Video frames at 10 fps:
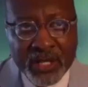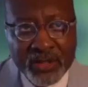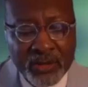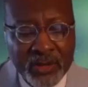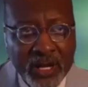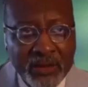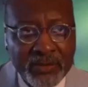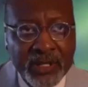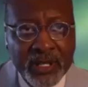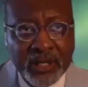sure that
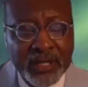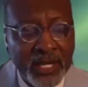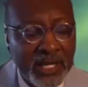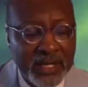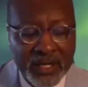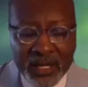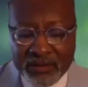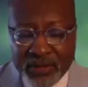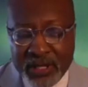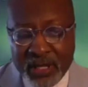every young lady and
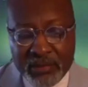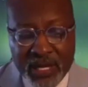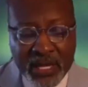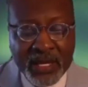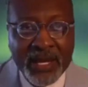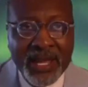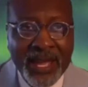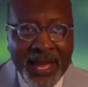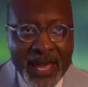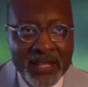every young man
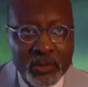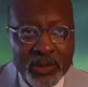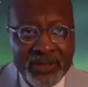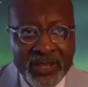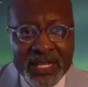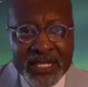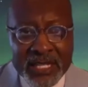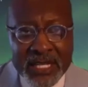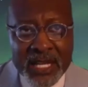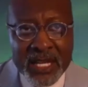has what they
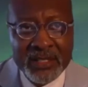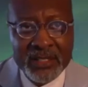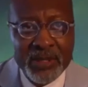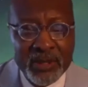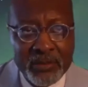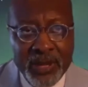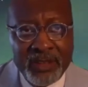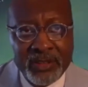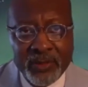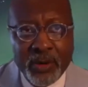need to be the
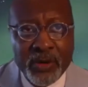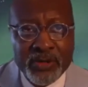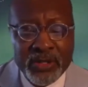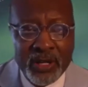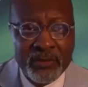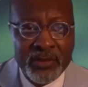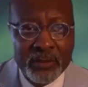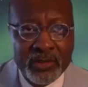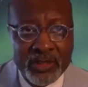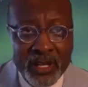best version of
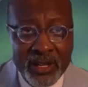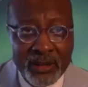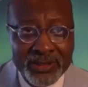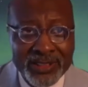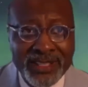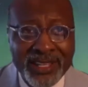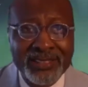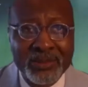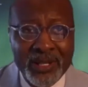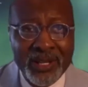themselves, guess
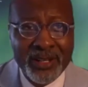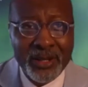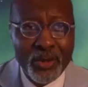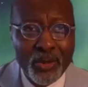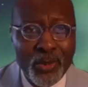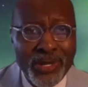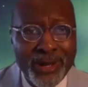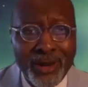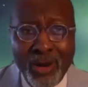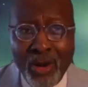what? We
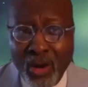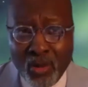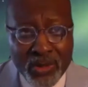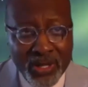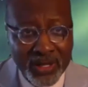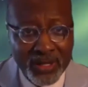all win.